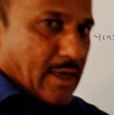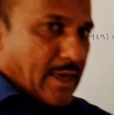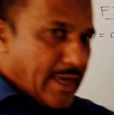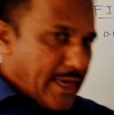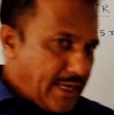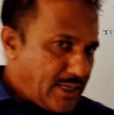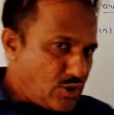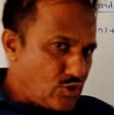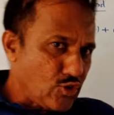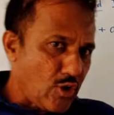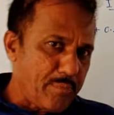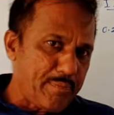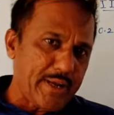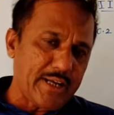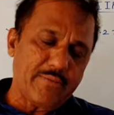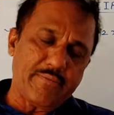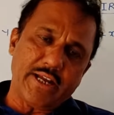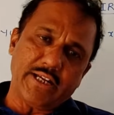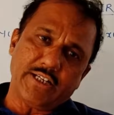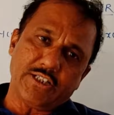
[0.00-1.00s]
X of
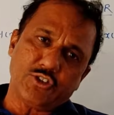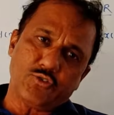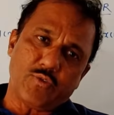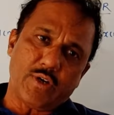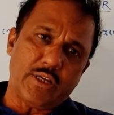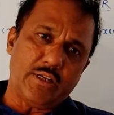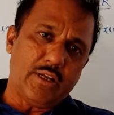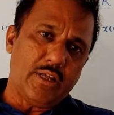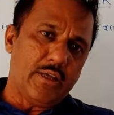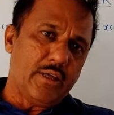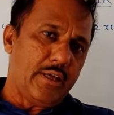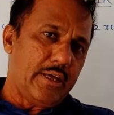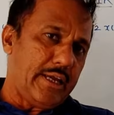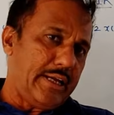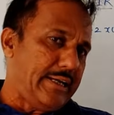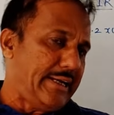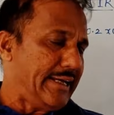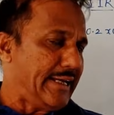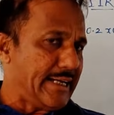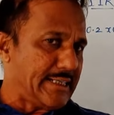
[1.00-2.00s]
n minus 1
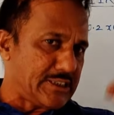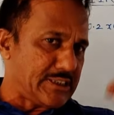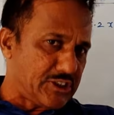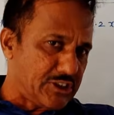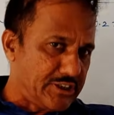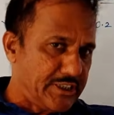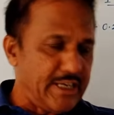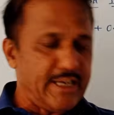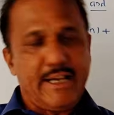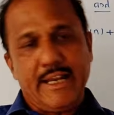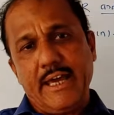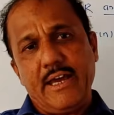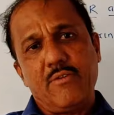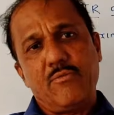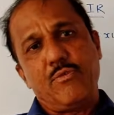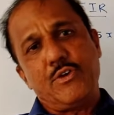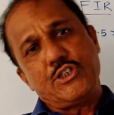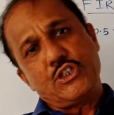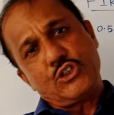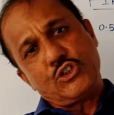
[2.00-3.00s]
indicates delay,
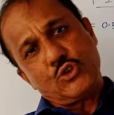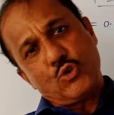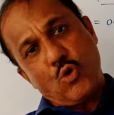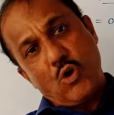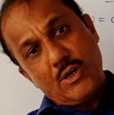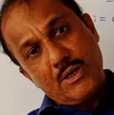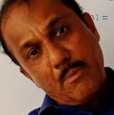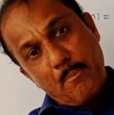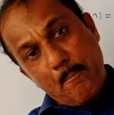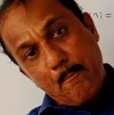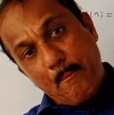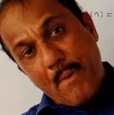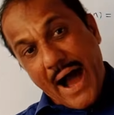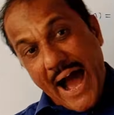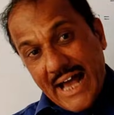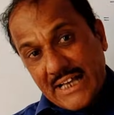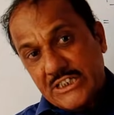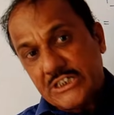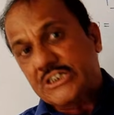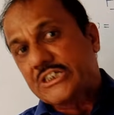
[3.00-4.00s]
which is called
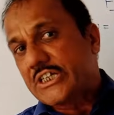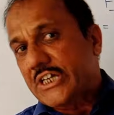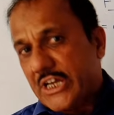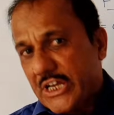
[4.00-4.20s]
past